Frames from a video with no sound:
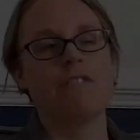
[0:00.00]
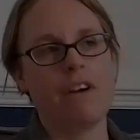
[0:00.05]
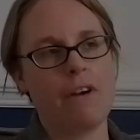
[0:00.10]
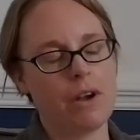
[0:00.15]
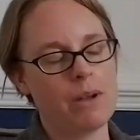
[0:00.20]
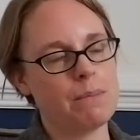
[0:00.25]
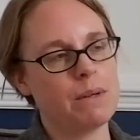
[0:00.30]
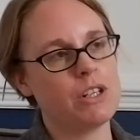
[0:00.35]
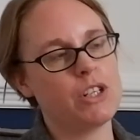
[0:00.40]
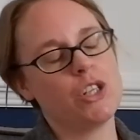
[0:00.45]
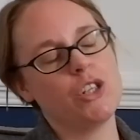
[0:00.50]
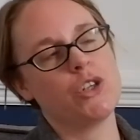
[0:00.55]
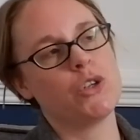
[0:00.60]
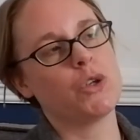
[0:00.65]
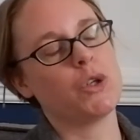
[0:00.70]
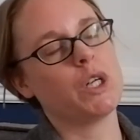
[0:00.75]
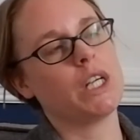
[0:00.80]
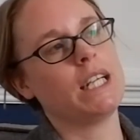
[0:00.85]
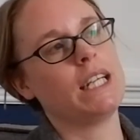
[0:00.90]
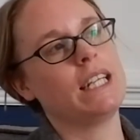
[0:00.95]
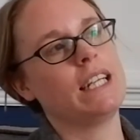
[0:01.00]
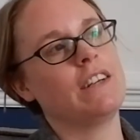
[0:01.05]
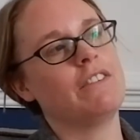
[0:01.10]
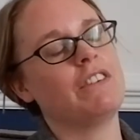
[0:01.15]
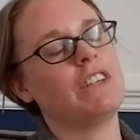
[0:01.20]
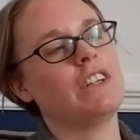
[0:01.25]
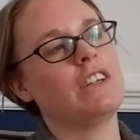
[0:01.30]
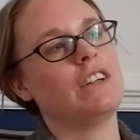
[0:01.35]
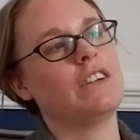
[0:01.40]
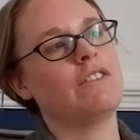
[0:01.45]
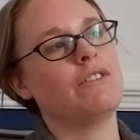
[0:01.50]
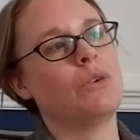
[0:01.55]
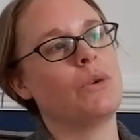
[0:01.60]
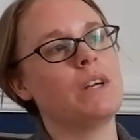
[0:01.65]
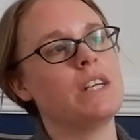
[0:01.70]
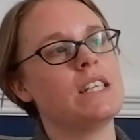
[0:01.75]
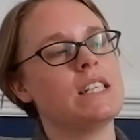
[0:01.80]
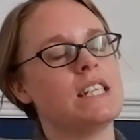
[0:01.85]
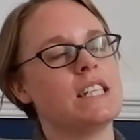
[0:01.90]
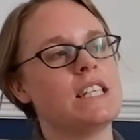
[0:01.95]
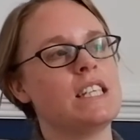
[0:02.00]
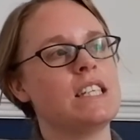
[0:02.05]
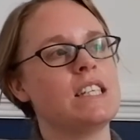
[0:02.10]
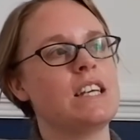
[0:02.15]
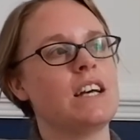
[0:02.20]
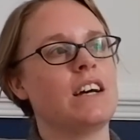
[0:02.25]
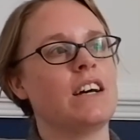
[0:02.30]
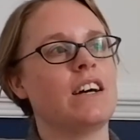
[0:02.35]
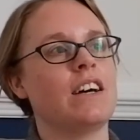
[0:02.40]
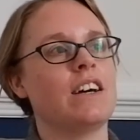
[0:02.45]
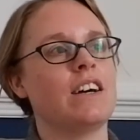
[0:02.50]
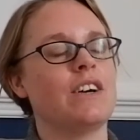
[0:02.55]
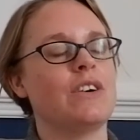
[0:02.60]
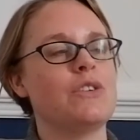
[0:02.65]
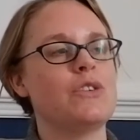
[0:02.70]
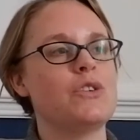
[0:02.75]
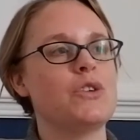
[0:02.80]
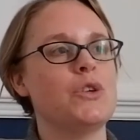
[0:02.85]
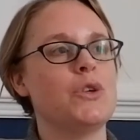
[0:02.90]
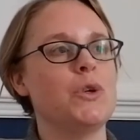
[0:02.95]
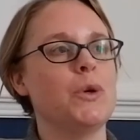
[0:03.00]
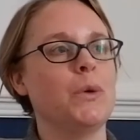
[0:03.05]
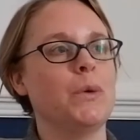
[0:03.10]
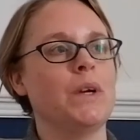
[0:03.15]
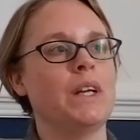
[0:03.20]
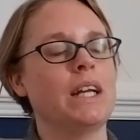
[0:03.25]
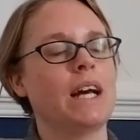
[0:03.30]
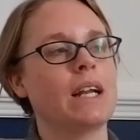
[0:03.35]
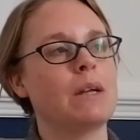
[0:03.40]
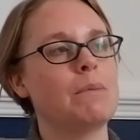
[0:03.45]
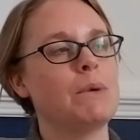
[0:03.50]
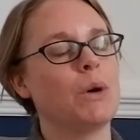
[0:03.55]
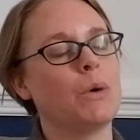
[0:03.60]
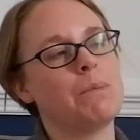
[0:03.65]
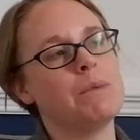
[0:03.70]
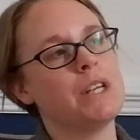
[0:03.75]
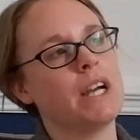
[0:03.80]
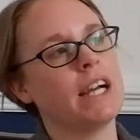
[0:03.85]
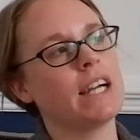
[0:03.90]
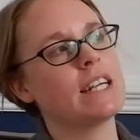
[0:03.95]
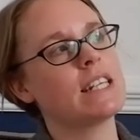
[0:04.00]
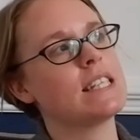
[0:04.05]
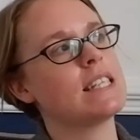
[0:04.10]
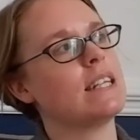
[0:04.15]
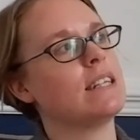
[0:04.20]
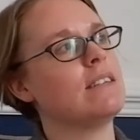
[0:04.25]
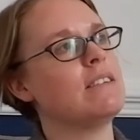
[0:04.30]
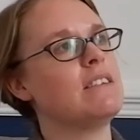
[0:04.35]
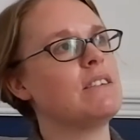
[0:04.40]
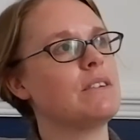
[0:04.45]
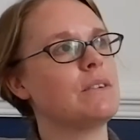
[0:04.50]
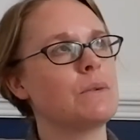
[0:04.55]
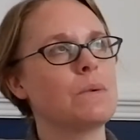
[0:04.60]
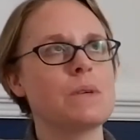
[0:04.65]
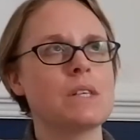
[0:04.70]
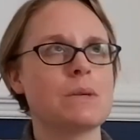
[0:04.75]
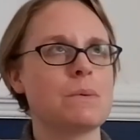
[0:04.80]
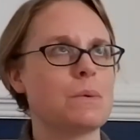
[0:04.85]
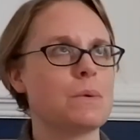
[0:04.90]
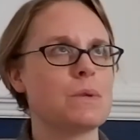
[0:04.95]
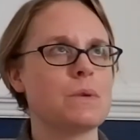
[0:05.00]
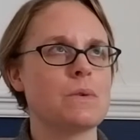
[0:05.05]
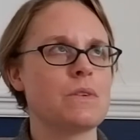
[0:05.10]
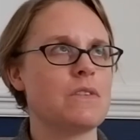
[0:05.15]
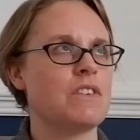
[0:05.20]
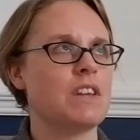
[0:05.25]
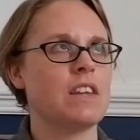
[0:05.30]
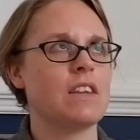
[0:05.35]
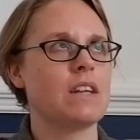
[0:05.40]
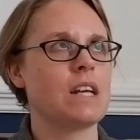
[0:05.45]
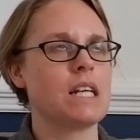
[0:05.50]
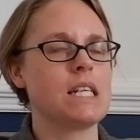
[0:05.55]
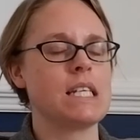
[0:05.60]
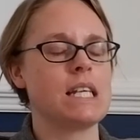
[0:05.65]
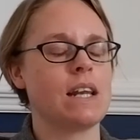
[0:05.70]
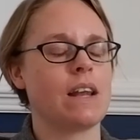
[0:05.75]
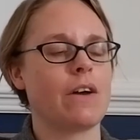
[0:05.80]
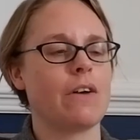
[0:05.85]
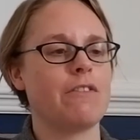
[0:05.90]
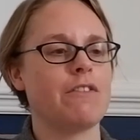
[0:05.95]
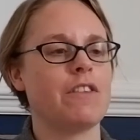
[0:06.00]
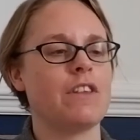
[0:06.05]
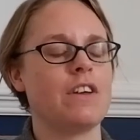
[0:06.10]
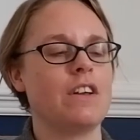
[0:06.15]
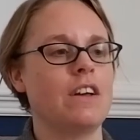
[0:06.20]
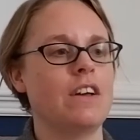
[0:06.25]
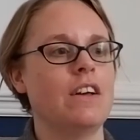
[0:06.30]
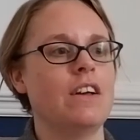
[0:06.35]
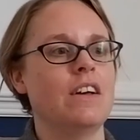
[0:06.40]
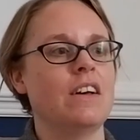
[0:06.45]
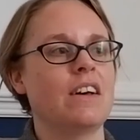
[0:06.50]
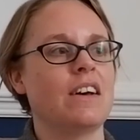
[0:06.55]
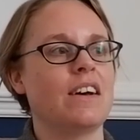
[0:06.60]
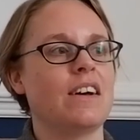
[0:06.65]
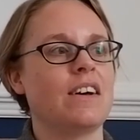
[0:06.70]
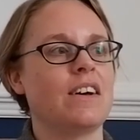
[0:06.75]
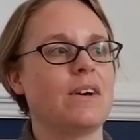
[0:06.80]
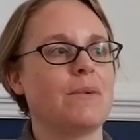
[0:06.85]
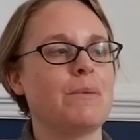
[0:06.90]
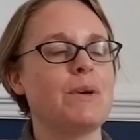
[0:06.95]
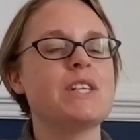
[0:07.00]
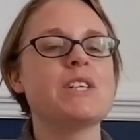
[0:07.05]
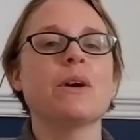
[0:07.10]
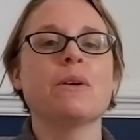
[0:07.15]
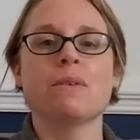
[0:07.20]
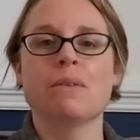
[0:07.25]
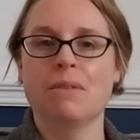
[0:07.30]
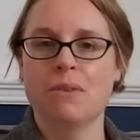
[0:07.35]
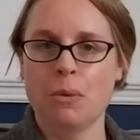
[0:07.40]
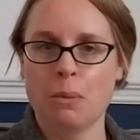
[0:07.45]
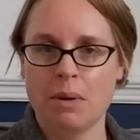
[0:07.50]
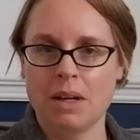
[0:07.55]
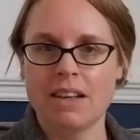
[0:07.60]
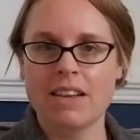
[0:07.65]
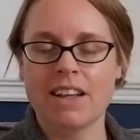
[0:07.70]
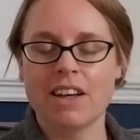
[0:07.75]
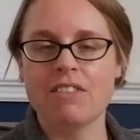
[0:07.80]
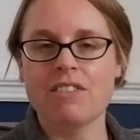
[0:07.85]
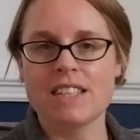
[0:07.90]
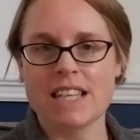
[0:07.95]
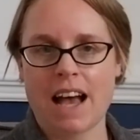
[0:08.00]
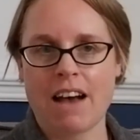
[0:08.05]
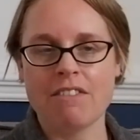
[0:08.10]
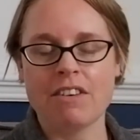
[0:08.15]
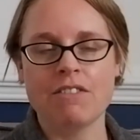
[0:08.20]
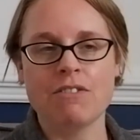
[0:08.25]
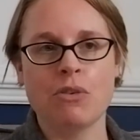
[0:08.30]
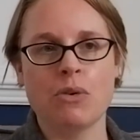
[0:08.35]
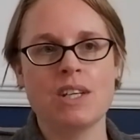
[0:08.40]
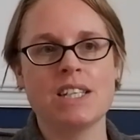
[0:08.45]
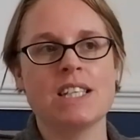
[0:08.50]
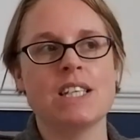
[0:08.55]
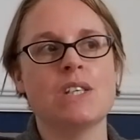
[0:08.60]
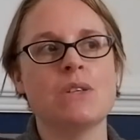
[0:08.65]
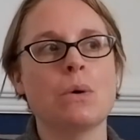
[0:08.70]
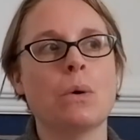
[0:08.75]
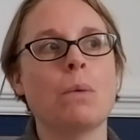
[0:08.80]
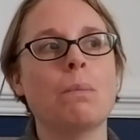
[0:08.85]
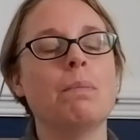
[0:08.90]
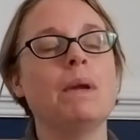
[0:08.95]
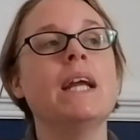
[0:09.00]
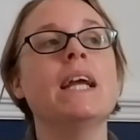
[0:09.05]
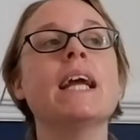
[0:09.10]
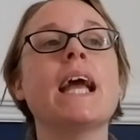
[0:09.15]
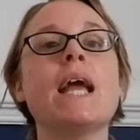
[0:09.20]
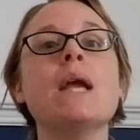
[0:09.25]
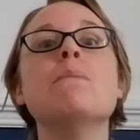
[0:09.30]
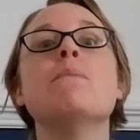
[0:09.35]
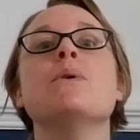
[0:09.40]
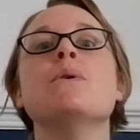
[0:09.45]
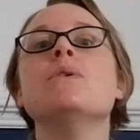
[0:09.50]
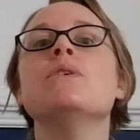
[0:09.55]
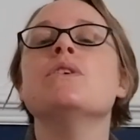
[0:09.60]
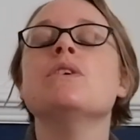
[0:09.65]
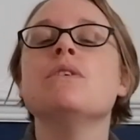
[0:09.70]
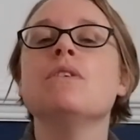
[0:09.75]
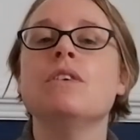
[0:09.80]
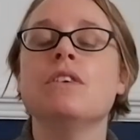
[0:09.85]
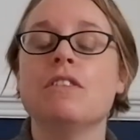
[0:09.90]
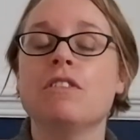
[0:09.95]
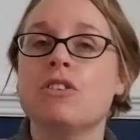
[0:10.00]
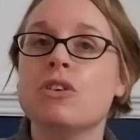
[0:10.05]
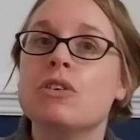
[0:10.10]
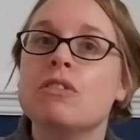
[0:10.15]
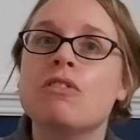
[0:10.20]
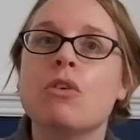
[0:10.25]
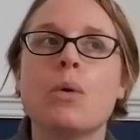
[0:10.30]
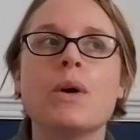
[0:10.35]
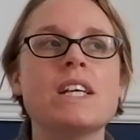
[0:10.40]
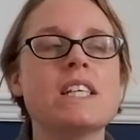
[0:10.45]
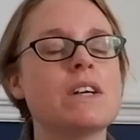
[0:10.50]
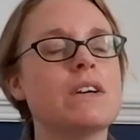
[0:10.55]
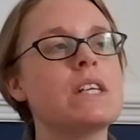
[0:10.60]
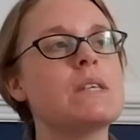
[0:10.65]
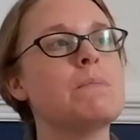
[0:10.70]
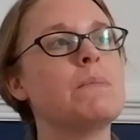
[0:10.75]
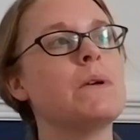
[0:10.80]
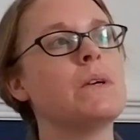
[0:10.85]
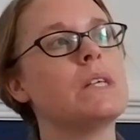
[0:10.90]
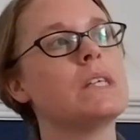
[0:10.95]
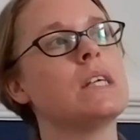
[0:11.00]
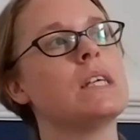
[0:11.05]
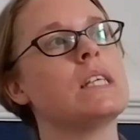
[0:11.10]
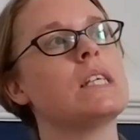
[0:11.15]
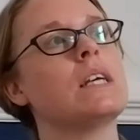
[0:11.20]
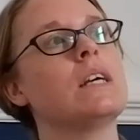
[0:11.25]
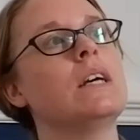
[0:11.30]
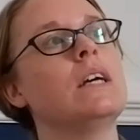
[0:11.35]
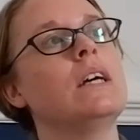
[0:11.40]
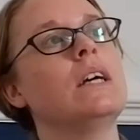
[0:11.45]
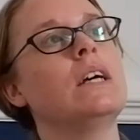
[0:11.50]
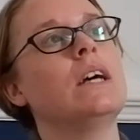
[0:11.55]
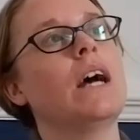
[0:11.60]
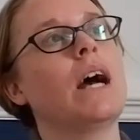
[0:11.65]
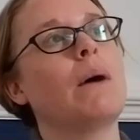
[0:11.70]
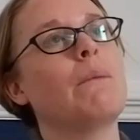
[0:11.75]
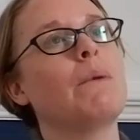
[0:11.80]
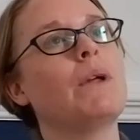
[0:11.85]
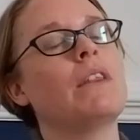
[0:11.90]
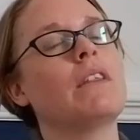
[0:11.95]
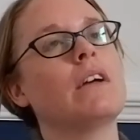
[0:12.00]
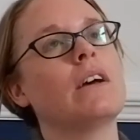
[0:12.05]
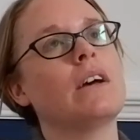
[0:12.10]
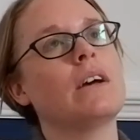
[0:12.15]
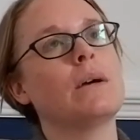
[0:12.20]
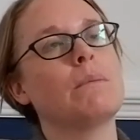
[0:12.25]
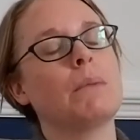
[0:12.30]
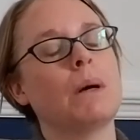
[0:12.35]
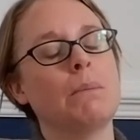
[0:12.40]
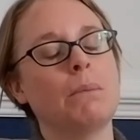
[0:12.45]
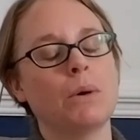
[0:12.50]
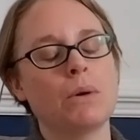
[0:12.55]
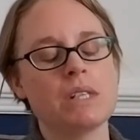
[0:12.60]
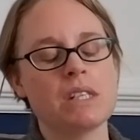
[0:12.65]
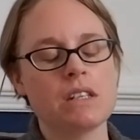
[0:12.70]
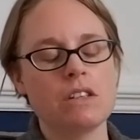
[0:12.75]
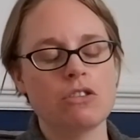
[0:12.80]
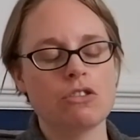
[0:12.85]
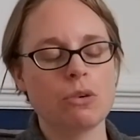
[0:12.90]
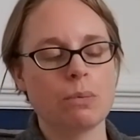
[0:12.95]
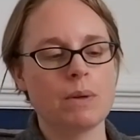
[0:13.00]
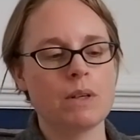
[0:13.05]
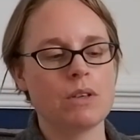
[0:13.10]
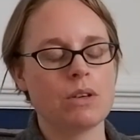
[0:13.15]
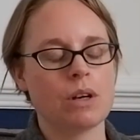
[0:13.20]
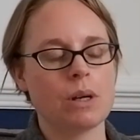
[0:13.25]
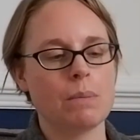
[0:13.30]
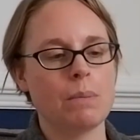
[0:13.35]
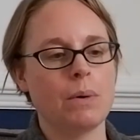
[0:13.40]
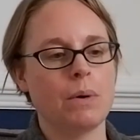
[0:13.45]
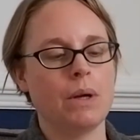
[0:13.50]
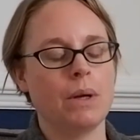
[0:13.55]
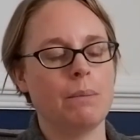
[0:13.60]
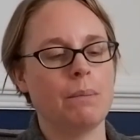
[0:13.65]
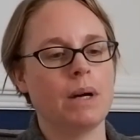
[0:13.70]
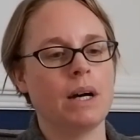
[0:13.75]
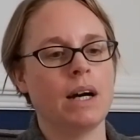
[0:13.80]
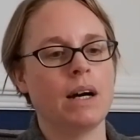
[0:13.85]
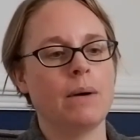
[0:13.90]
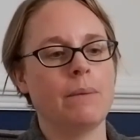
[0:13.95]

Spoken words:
very much enjoy giving voices to inanimate objects and also all sorts of other things in life that we don't normally think of as having voices or being able to voice their experiences. And with my Morrison shopping trolley poem,